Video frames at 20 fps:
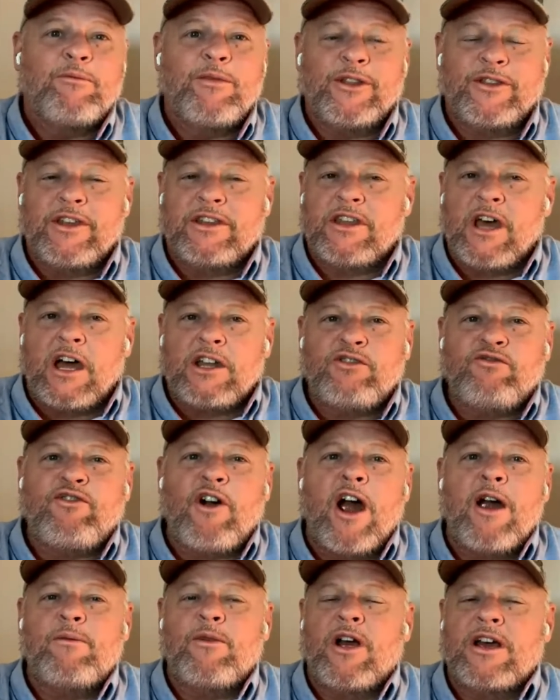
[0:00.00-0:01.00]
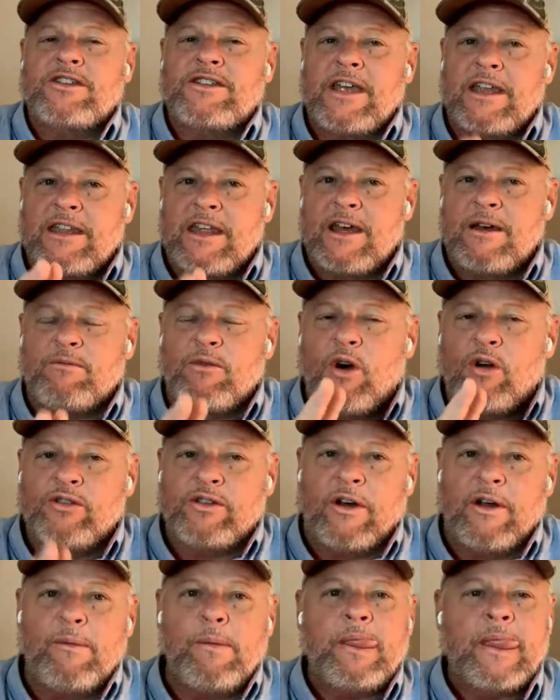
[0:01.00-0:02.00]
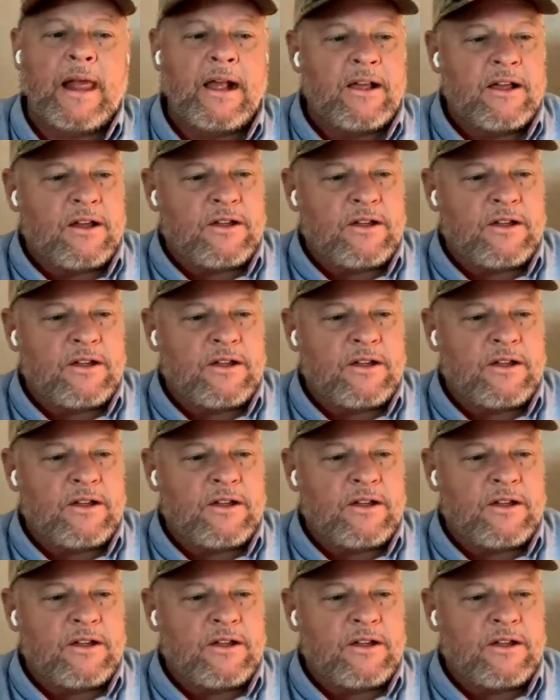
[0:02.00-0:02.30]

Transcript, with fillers: But the Dutch farmer, I said to him, hold on.